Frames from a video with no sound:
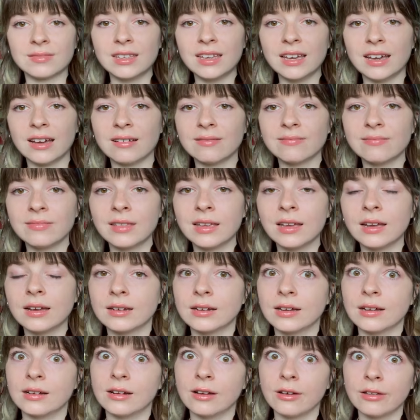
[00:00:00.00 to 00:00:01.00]
yeah, and
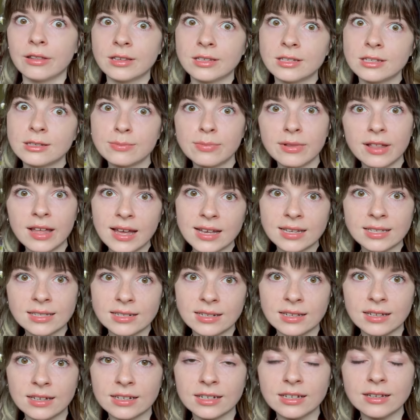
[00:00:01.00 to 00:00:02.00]
I know this is
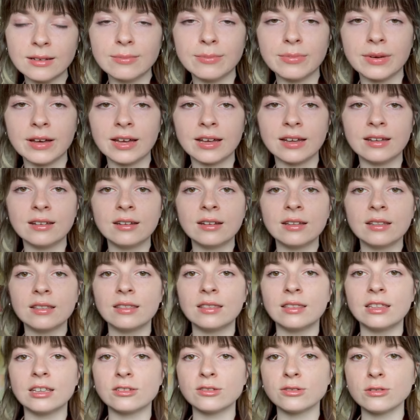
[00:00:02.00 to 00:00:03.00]
plastic, but
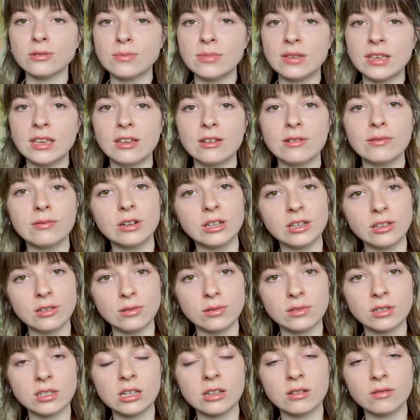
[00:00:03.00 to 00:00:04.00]
this will be
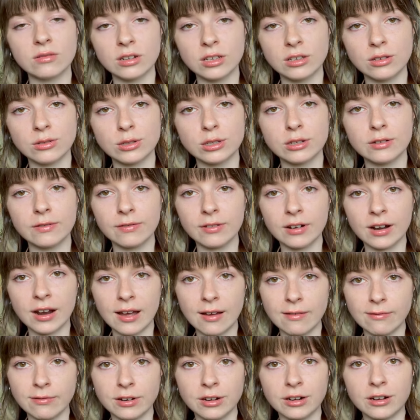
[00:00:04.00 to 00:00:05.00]
reused and reused
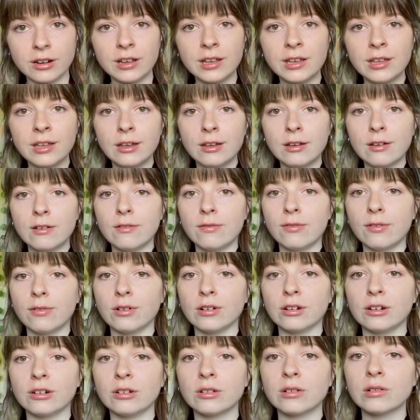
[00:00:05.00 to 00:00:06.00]
forever
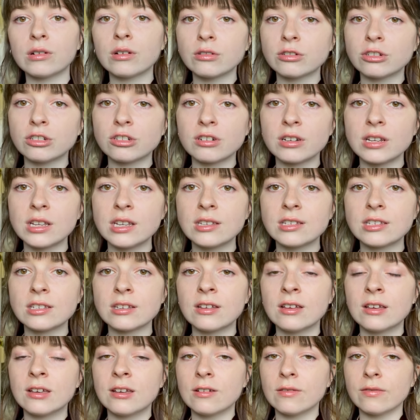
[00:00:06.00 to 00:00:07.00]
for groceries,
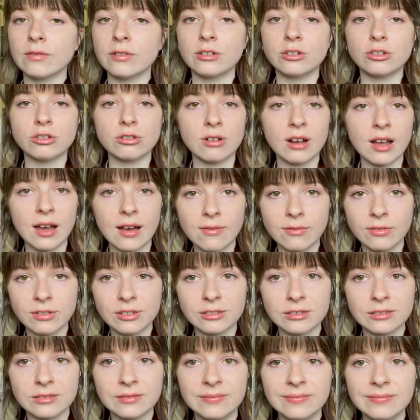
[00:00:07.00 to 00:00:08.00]
for
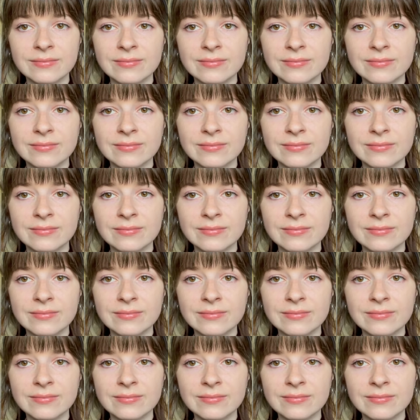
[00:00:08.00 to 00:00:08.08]
travel,